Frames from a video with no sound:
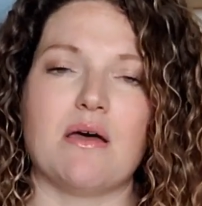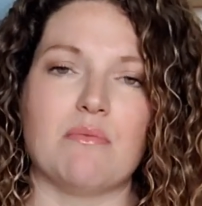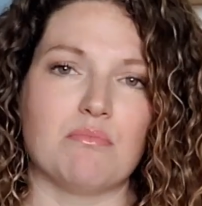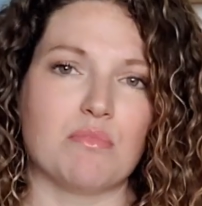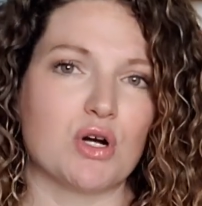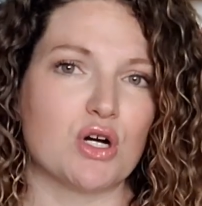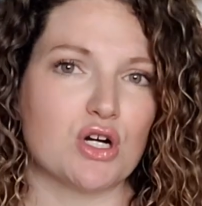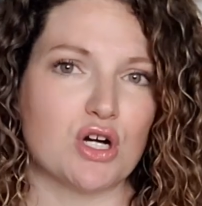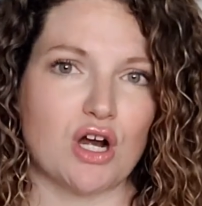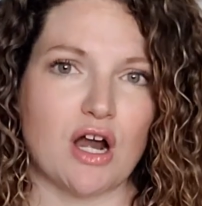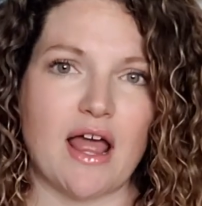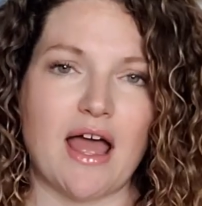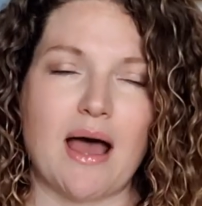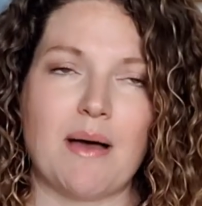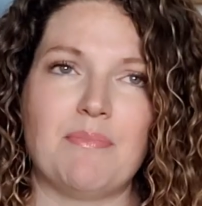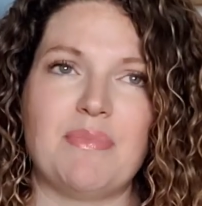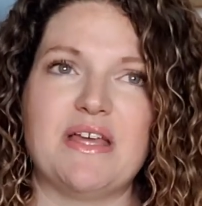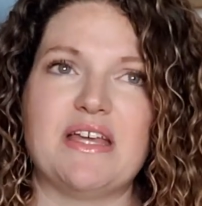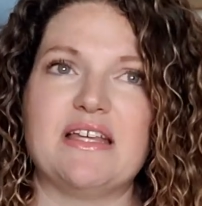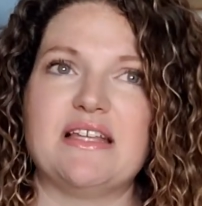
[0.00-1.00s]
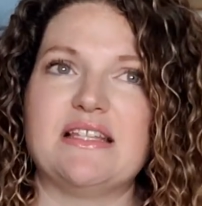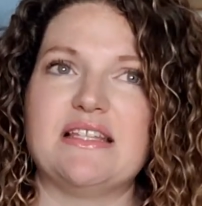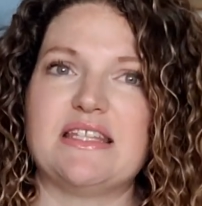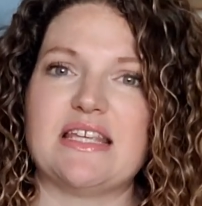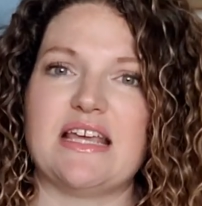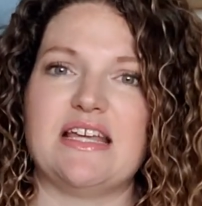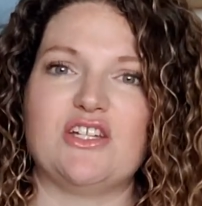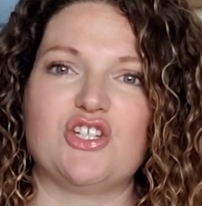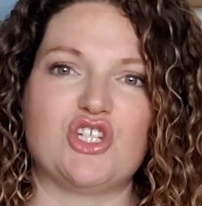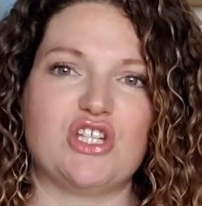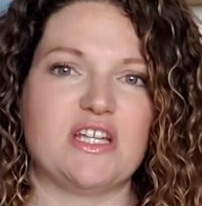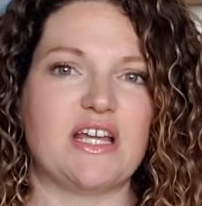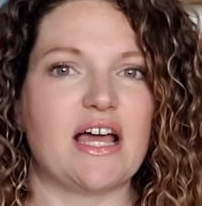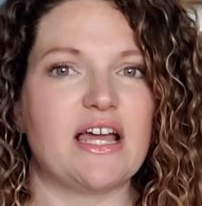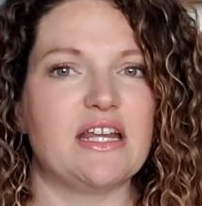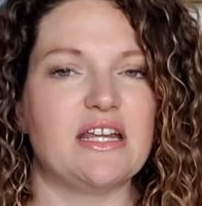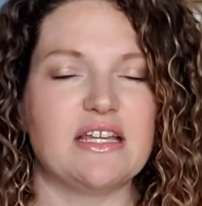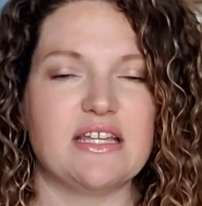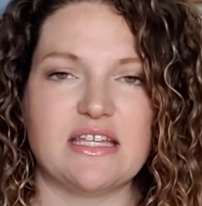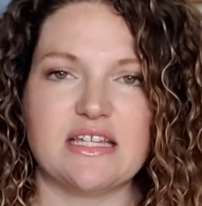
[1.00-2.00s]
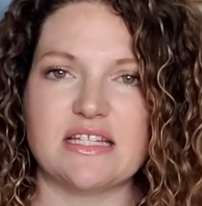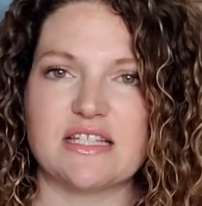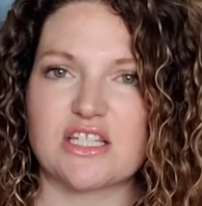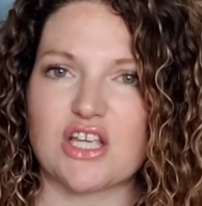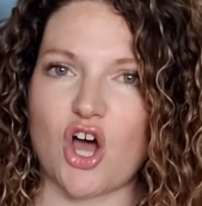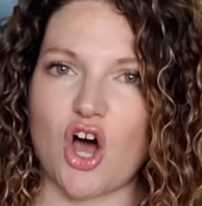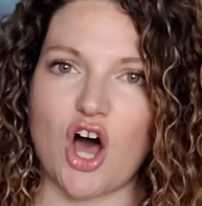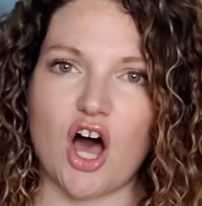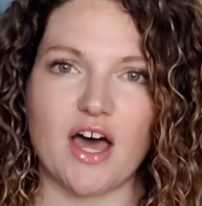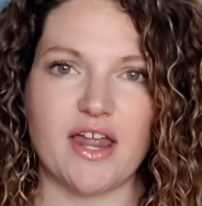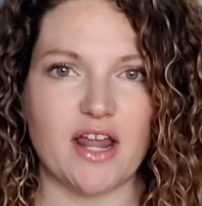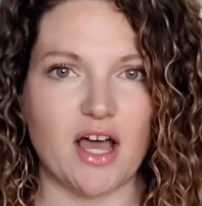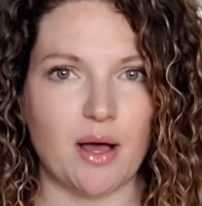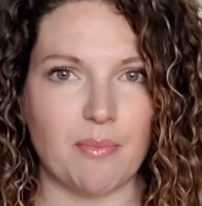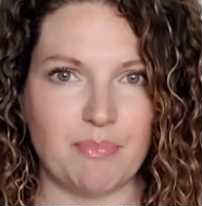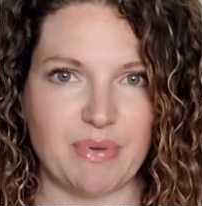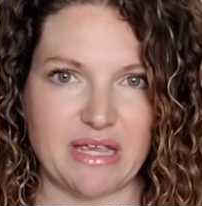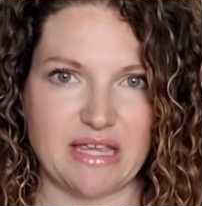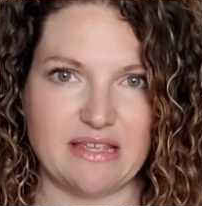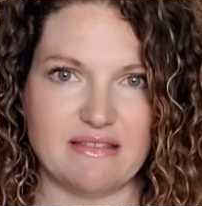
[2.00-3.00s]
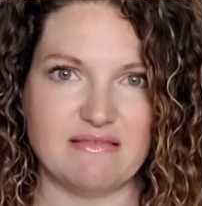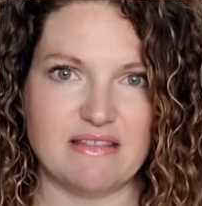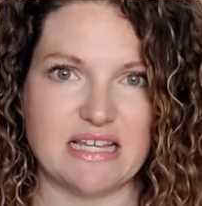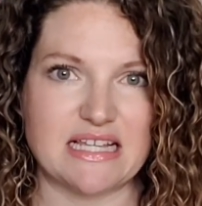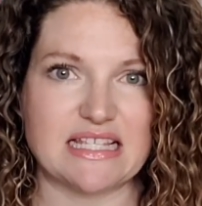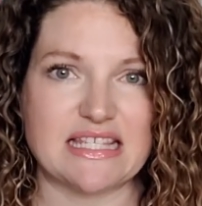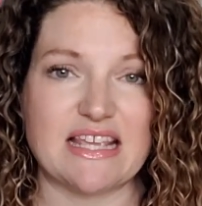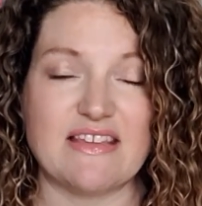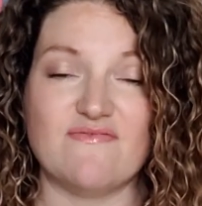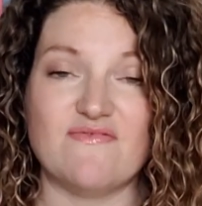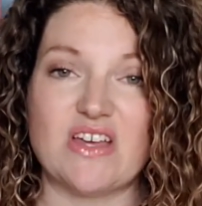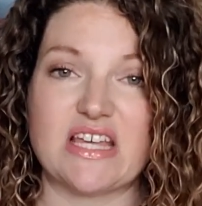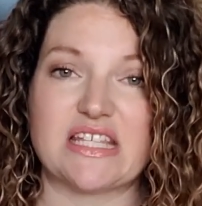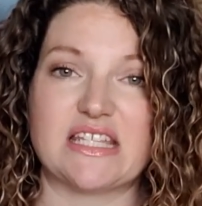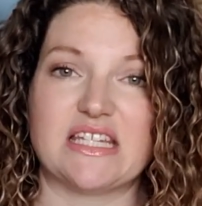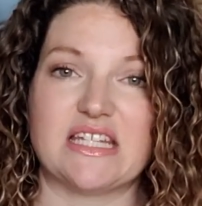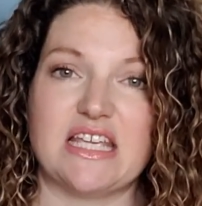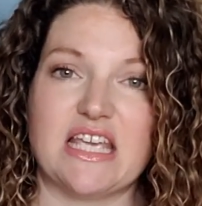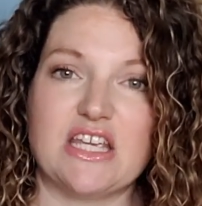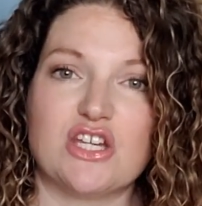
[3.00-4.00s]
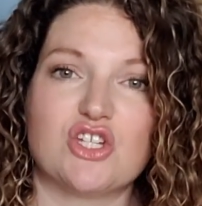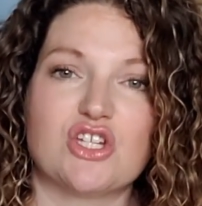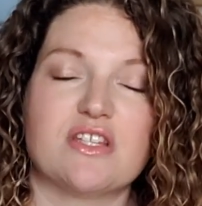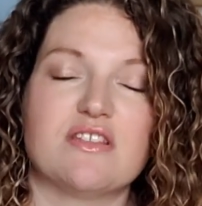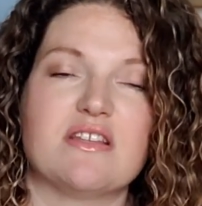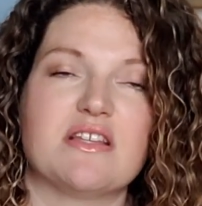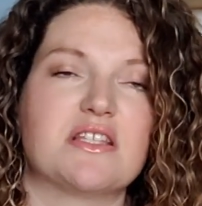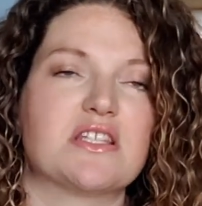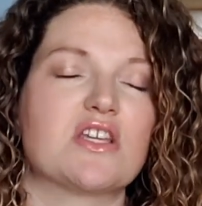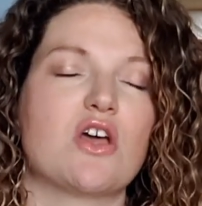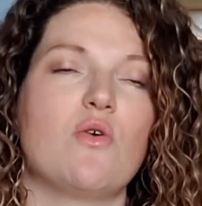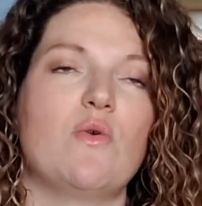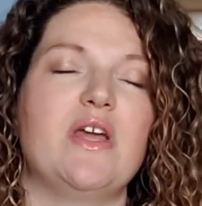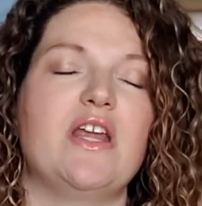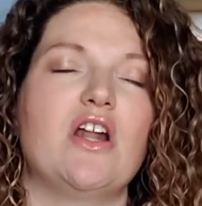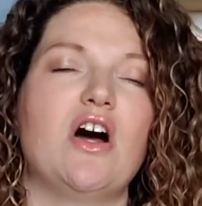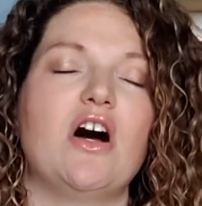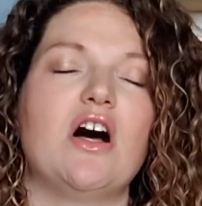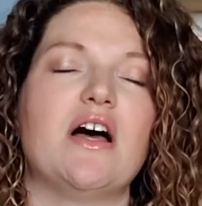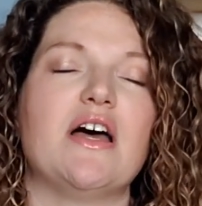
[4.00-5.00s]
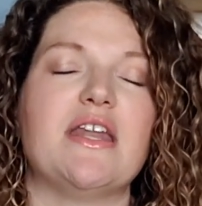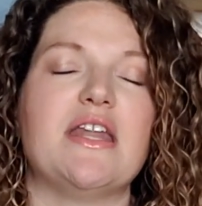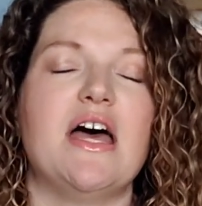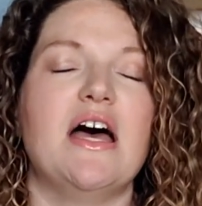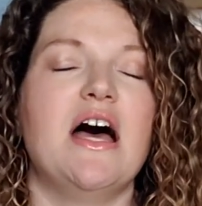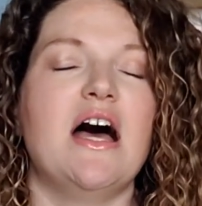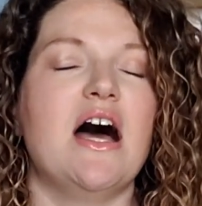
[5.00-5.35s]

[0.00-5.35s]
a murder happens, and she kind of gets caught up in this investigation that's going on.